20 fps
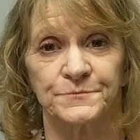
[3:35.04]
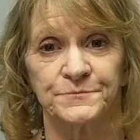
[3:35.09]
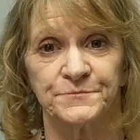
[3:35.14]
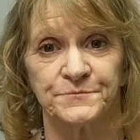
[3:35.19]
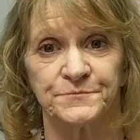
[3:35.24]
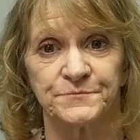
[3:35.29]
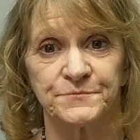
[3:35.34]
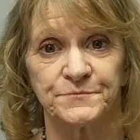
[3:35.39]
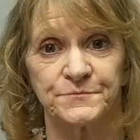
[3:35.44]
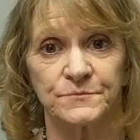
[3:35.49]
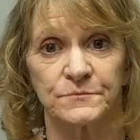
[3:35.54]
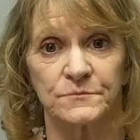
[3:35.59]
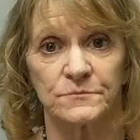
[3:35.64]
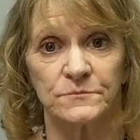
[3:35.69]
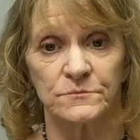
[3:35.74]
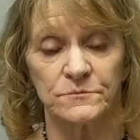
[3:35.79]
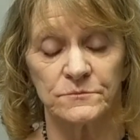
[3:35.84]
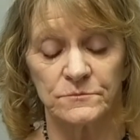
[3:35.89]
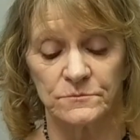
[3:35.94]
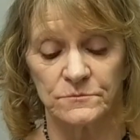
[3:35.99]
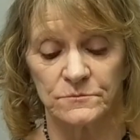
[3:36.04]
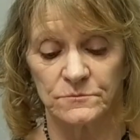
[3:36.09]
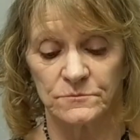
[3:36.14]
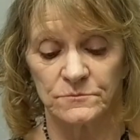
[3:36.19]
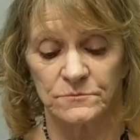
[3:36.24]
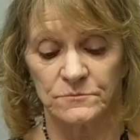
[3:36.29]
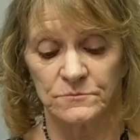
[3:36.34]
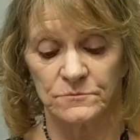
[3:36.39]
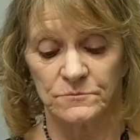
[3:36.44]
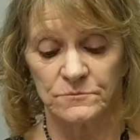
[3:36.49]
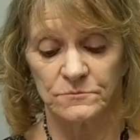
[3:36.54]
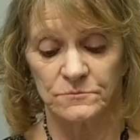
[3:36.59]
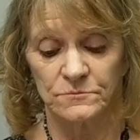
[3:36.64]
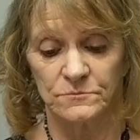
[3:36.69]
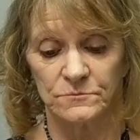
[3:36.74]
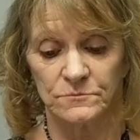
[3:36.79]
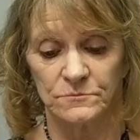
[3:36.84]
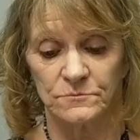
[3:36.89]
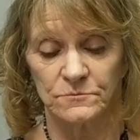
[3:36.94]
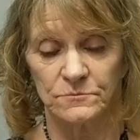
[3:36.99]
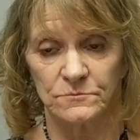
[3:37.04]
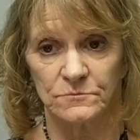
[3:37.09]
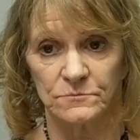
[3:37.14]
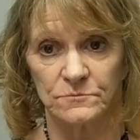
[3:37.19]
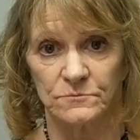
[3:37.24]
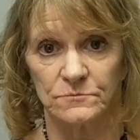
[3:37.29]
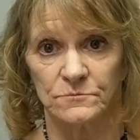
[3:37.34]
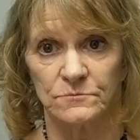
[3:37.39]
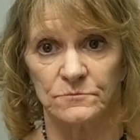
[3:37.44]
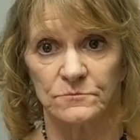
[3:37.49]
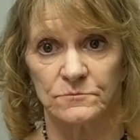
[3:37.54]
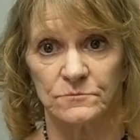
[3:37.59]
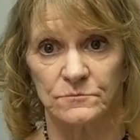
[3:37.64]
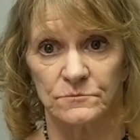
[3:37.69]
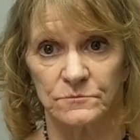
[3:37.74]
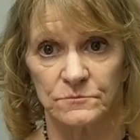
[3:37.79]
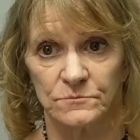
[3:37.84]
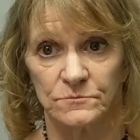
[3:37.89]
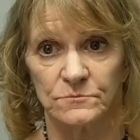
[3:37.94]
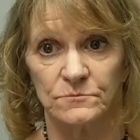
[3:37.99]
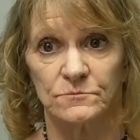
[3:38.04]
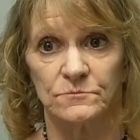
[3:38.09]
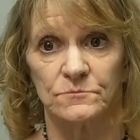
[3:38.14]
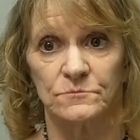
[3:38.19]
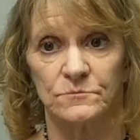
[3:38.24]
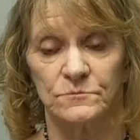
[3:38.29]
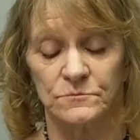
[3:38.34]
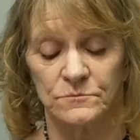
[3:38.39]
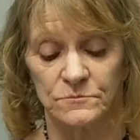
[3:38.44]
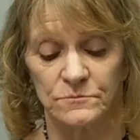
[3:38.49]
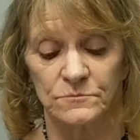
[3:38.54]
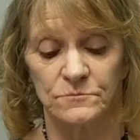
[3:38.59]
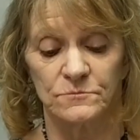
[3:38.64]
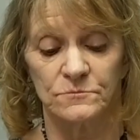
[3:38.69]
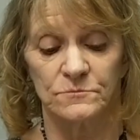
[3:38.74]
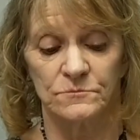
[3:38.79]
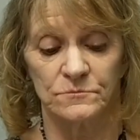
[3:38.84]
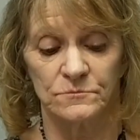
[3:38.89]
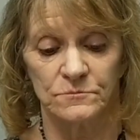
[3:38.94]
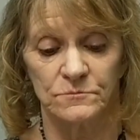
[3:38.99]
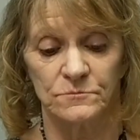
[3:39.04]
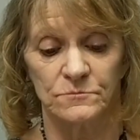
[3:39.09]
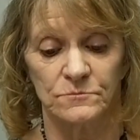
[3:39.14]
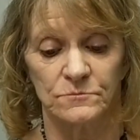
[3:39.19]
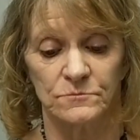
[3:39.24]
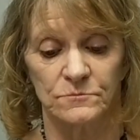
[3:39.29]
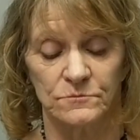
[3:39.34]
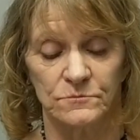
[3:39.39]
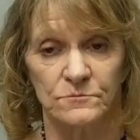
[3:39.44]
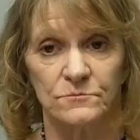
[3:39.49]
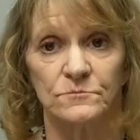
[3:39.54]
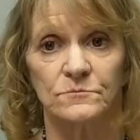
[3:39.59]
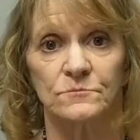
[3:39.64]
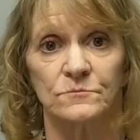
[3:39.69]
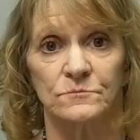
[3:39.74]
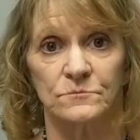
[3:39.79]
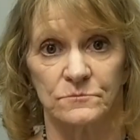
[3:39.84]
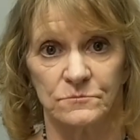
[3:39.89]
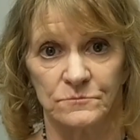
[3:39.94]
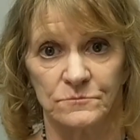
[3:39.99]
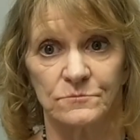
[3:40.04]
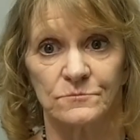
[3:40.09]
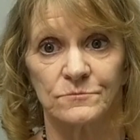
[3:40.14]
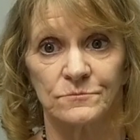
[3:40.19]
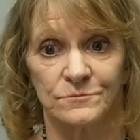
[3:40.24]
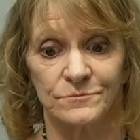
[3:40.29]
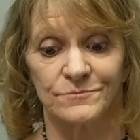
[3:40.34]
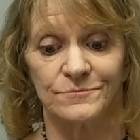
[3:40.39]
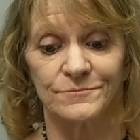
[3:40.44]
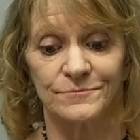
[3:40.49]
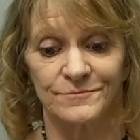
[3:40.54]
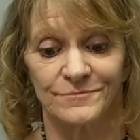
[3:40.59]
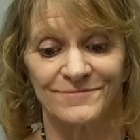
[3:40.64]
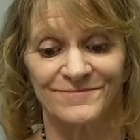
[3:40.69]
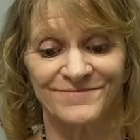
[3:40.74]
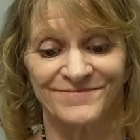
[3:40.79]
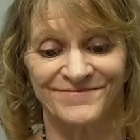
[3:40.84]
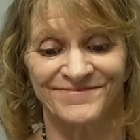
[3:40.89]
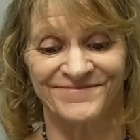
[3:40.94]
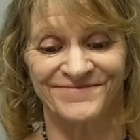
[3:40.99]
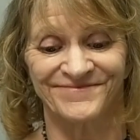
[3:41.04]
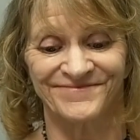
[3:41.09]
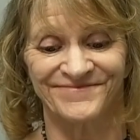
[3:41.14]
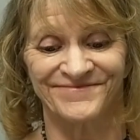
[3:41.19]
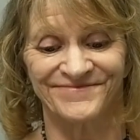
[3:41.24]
This person isn't speaking.